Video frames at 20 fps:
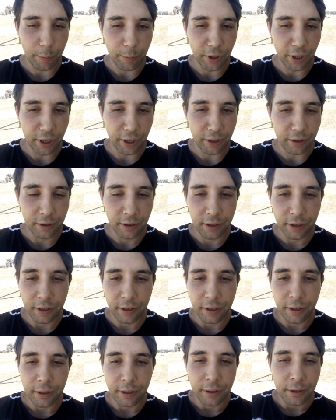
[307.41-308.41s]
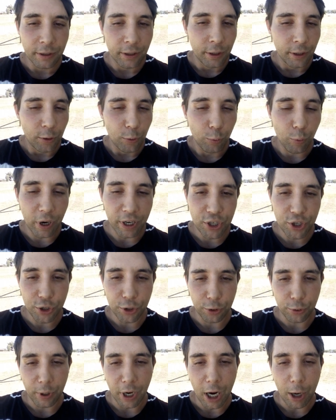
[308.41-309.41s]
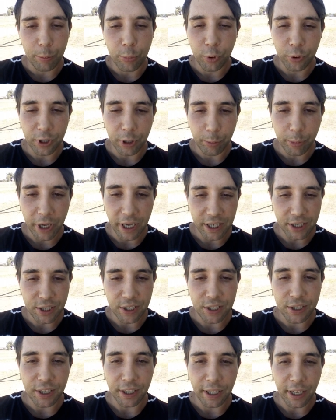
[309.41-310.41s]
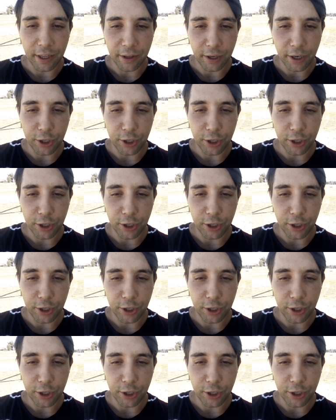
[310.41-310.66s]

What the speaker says: And once you put the pieces together,